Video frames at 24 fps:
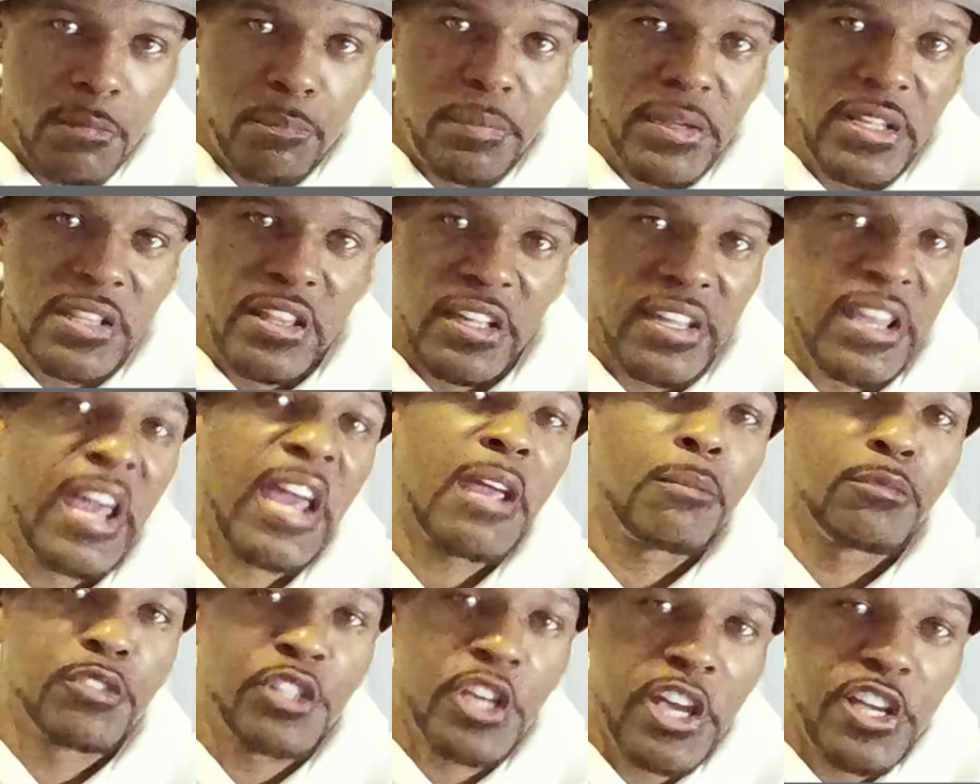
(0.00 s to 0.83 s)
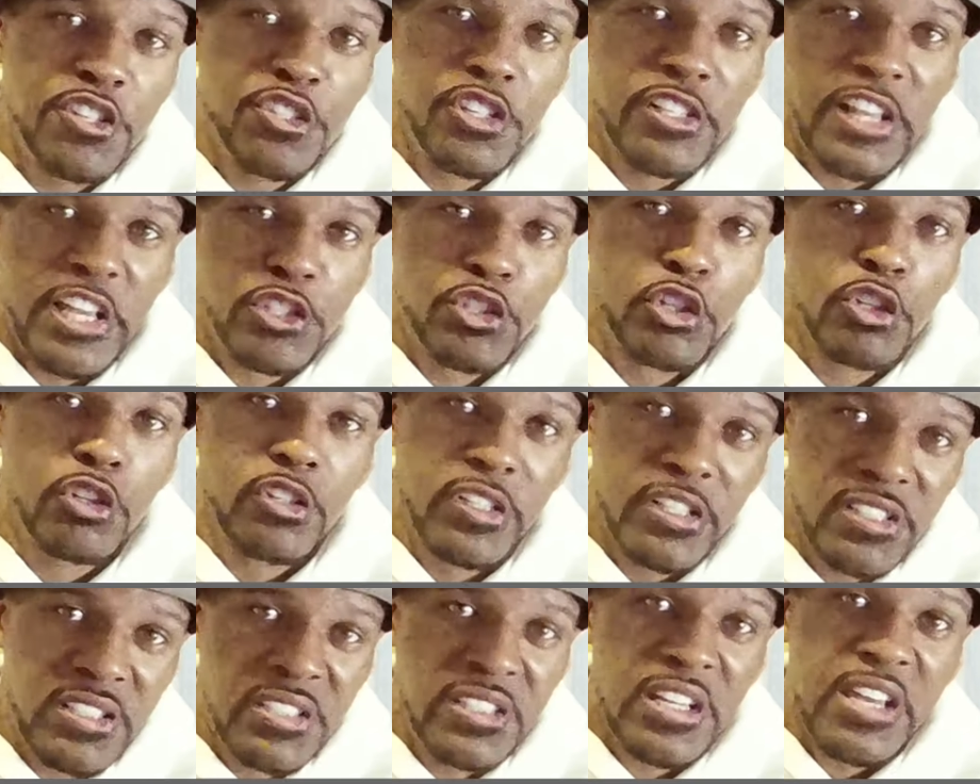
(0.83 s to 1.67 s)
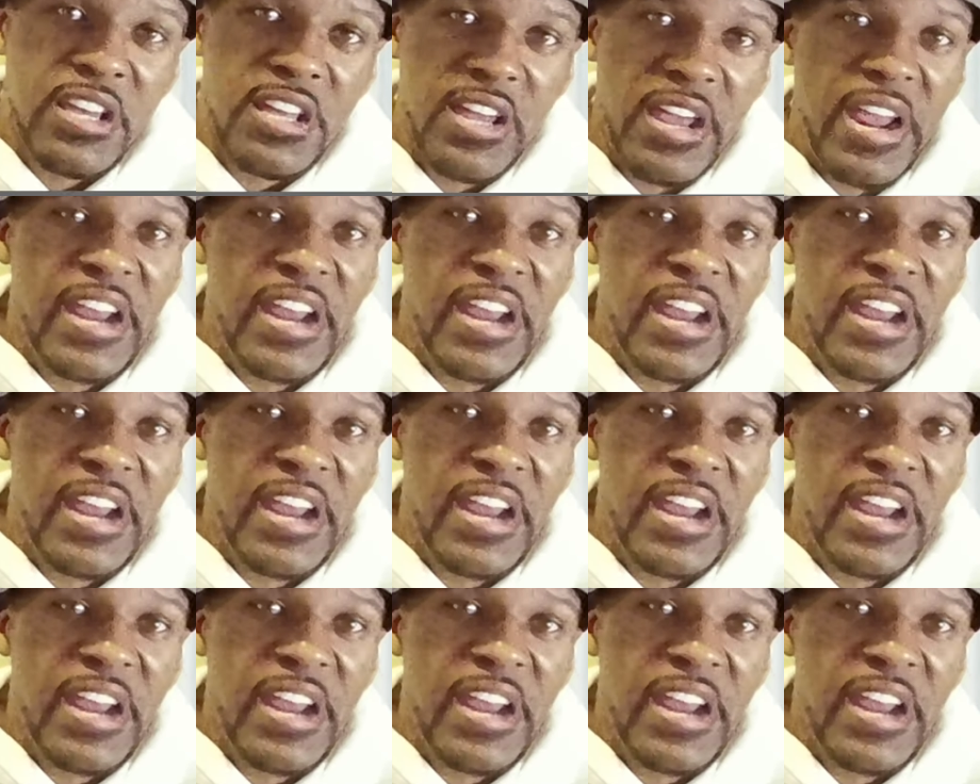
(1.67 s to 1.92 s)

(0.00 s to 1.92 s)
be the game changer that you're gonna see,